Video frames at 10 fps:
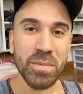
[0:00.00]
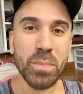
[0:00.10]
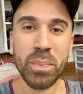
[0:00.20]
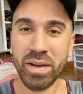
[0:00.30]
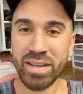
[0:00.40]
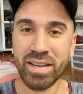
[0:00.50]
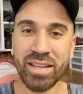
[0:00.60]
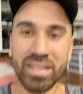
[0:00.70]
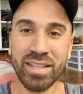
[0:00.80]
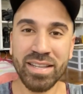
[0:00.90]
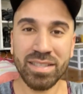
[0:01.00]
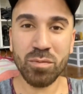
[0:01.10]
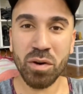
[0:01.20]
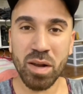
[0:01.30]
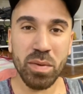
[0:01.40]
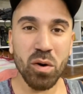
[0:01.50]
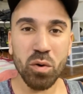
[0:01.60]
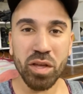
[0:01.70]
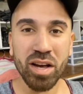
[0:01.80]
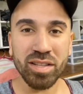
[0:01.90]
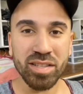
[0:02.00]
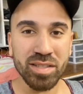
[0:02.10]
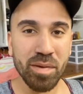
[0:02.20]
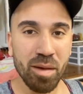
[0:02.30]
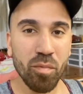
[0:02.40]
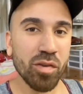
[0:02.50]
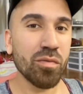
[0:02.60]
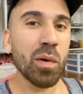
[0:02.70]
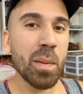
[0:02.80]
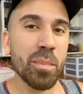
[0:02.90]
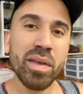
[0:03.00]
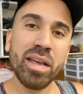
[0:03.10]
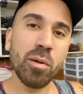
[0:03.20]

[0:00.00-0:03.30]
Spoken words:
but nonetheless, we're gonna be holding on to this bad boy for a bit,